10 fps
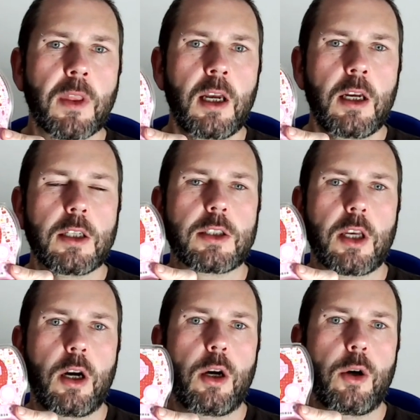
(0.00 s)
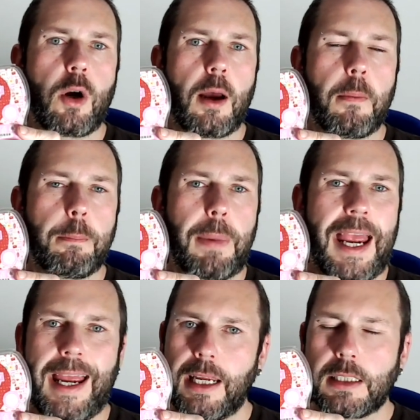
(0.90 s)
So
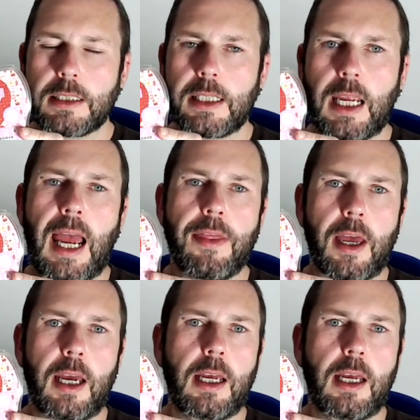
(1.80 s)
paired together